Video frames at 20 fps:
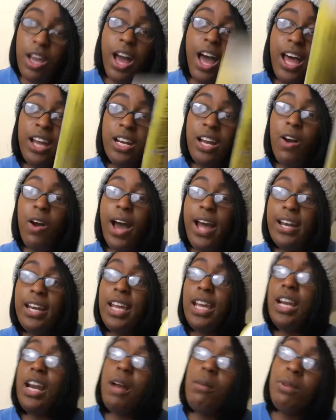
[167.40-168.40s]
I know I
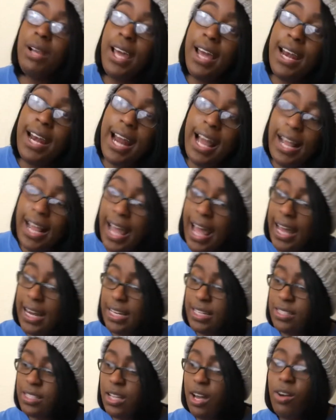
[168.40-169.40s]
need it. I'm glad that I got
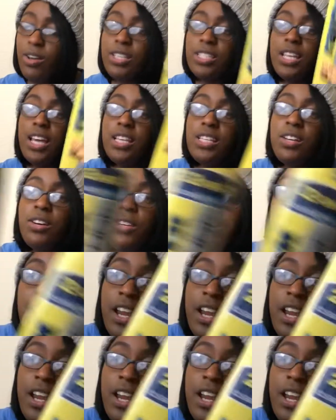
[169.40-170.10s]
it. So it says on